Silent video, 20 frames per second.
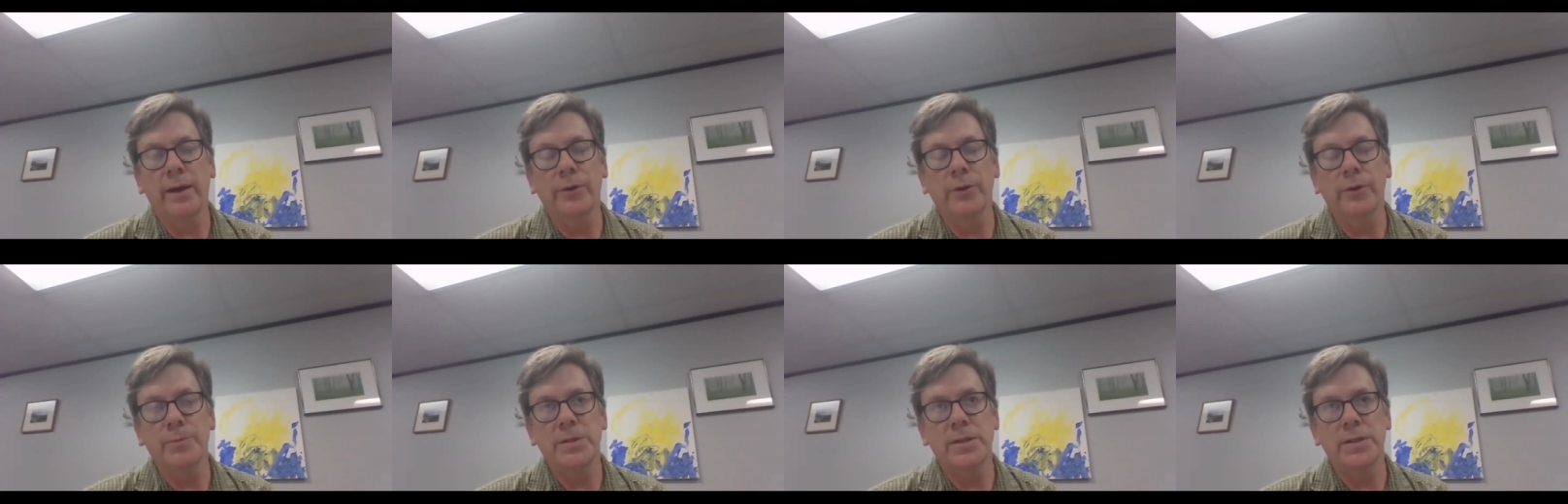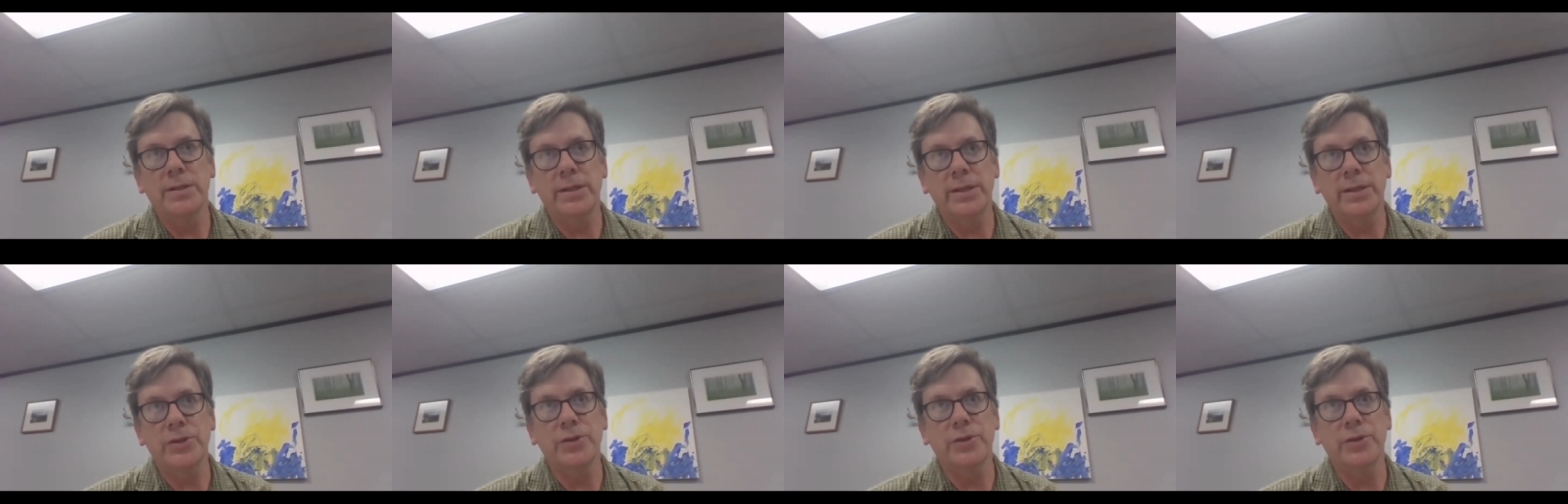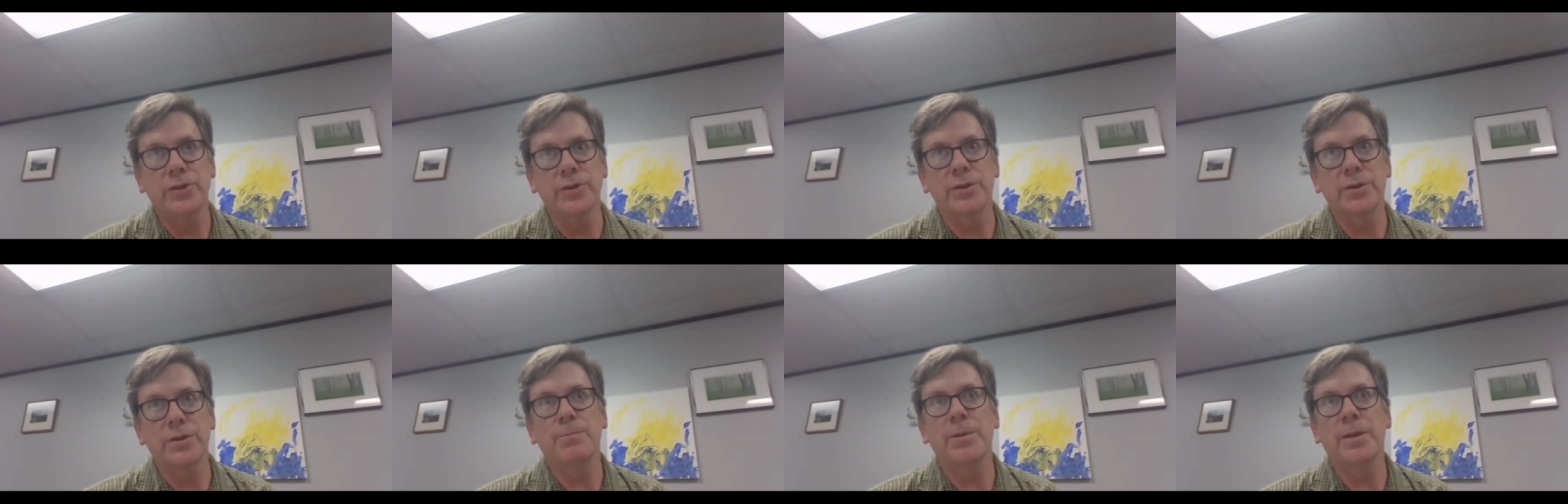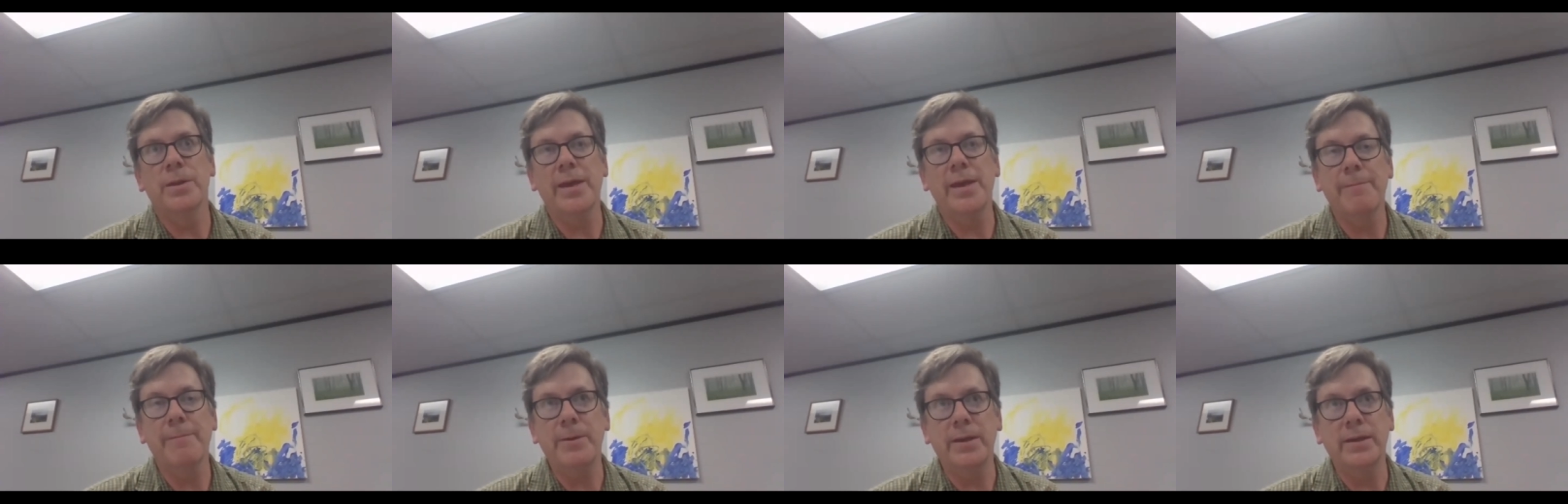groups of teachers. But
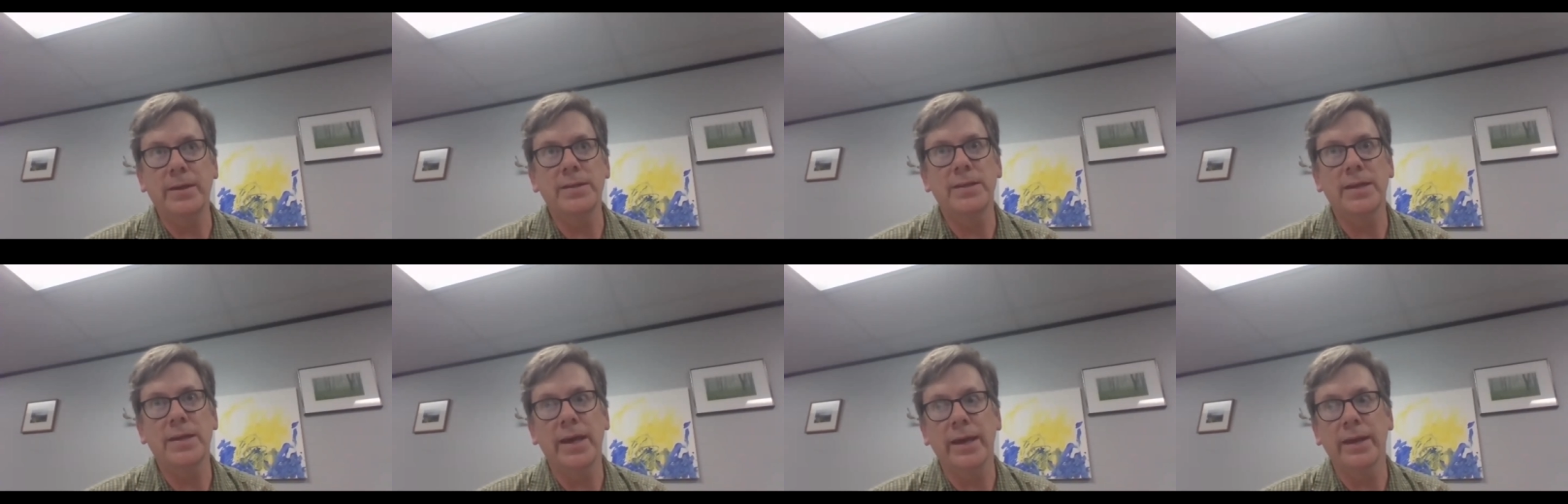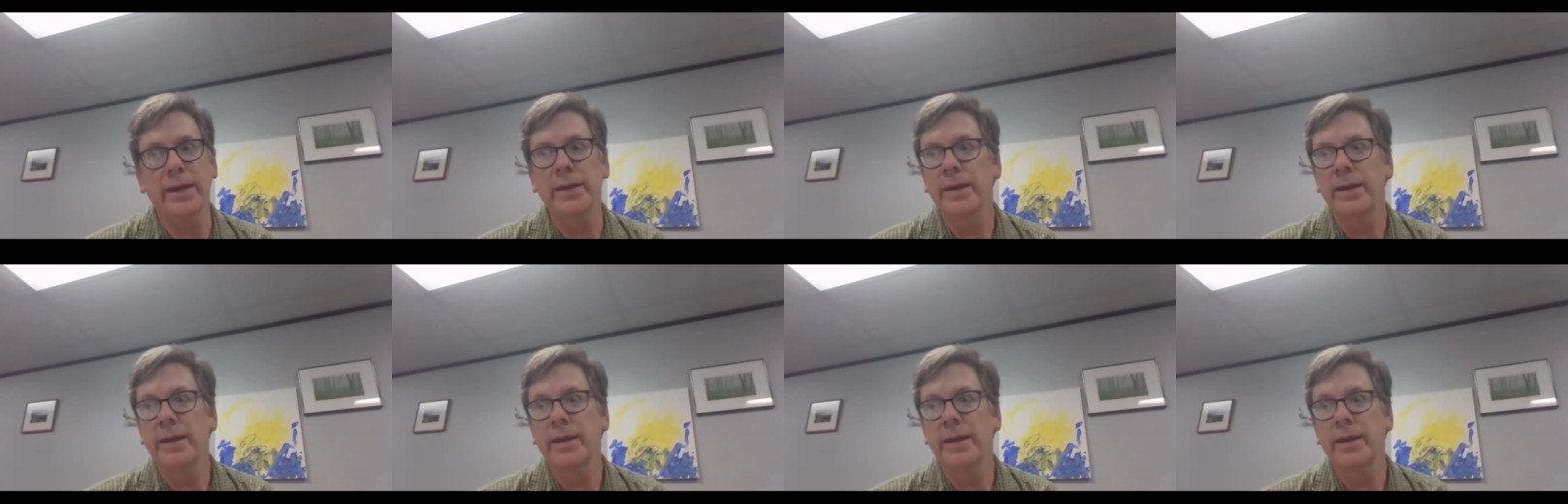that being said,